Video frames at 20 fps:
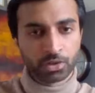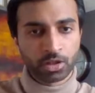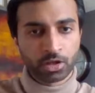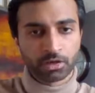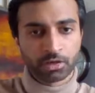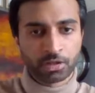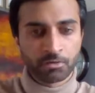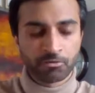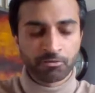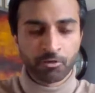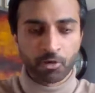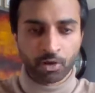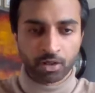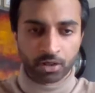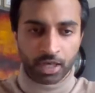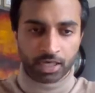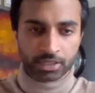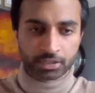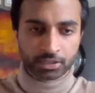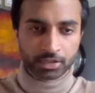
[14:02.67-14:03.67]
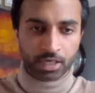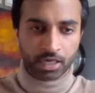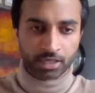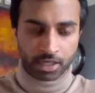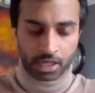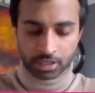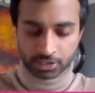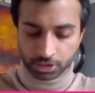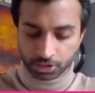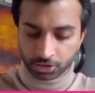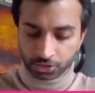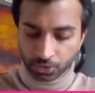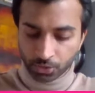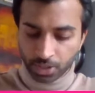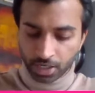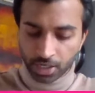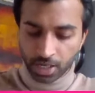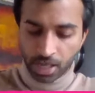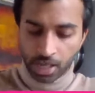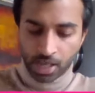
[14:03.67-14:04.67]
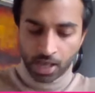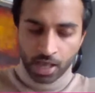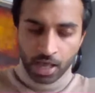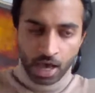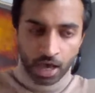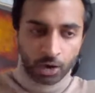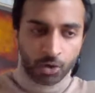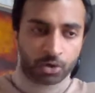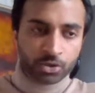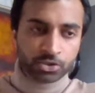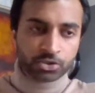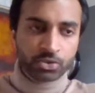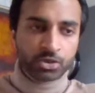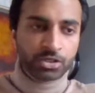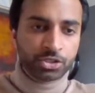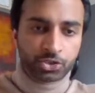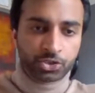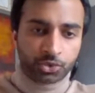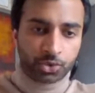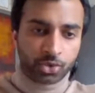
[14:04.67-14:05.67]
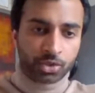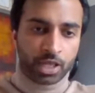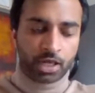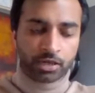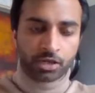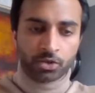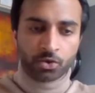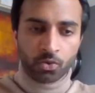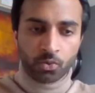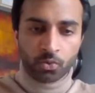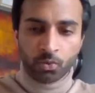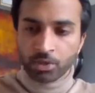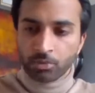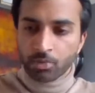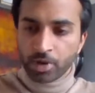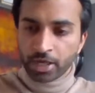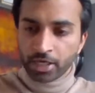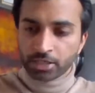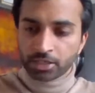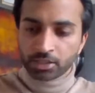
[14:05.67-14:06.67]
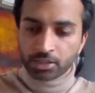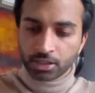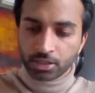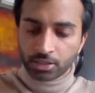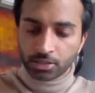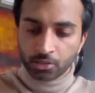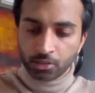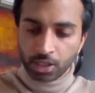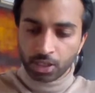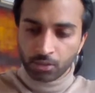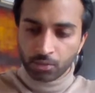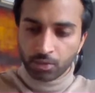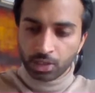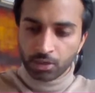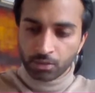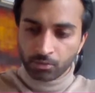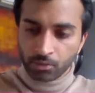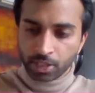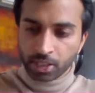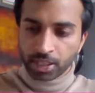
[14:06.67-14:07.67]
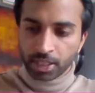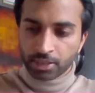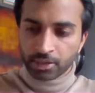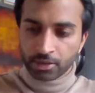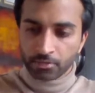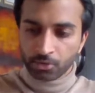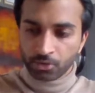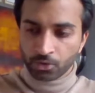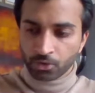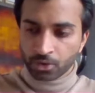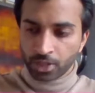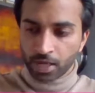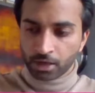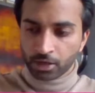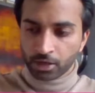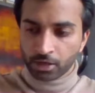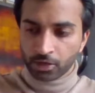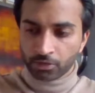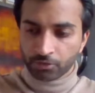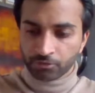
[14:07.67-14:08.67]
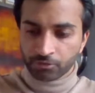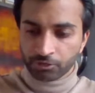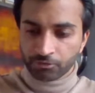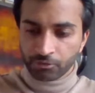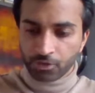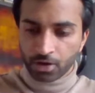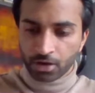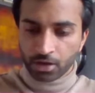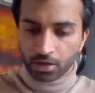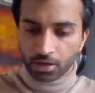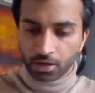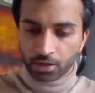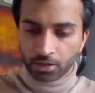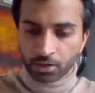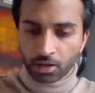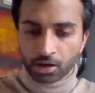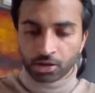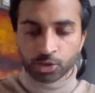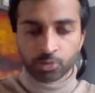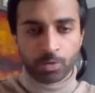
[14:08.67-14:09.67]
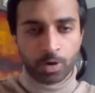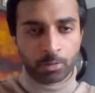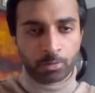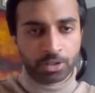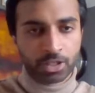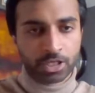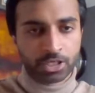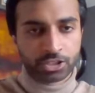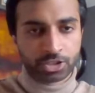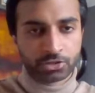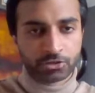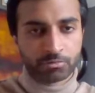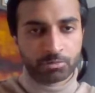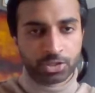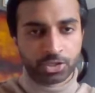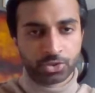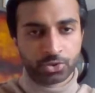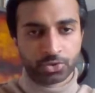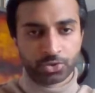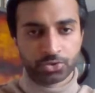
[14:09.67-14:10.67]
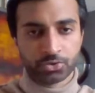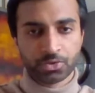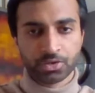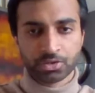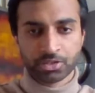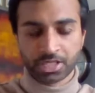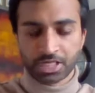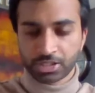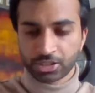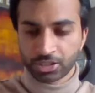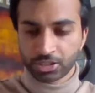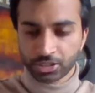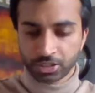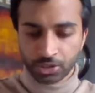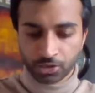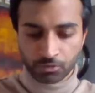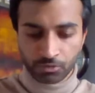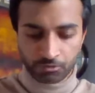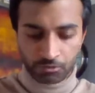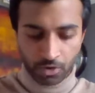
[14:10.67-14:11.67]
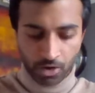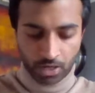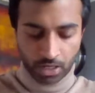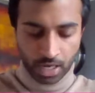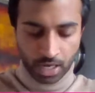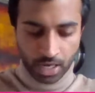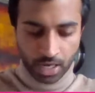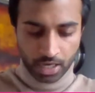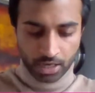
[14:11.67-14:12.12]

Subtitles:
lot of them fall as a student. I also ensure that we raise we let them know that we've got a large population of mature students at GCU. We've got